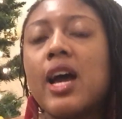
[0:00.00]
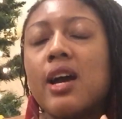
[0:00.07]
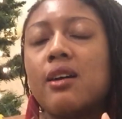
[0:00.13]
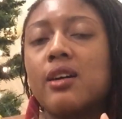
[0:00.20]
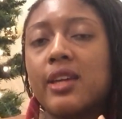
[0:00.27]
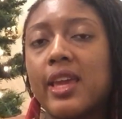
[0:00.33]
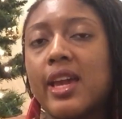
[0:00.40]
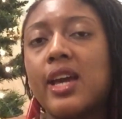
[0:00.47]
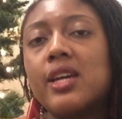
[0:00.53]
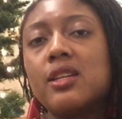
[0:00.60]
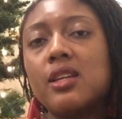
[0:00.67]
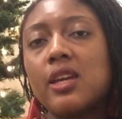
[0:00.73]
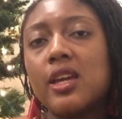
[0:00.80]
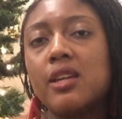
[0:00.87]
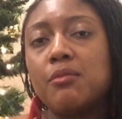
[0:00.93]

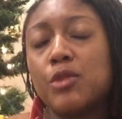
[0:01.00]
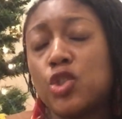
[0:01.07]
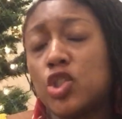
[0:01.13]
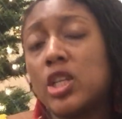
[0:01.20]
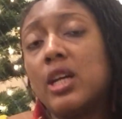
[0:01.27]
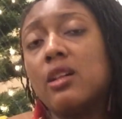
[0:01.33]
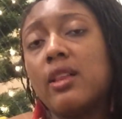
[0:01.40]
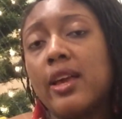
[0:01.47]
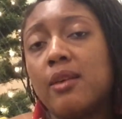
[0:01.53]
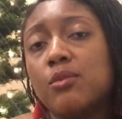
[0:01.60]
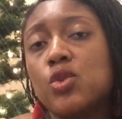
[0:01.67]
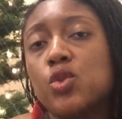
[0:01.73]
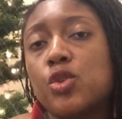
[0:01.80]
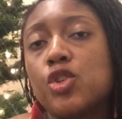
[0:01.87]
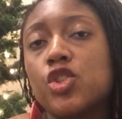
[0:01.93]
again, in Michele M.
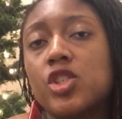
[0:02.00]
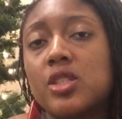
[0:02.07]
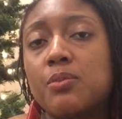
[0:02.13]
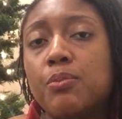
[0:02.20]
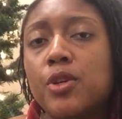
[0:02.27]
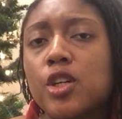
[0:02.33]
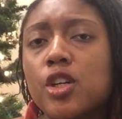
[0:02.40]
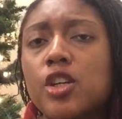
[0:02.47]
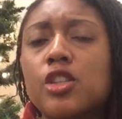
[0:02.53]
book,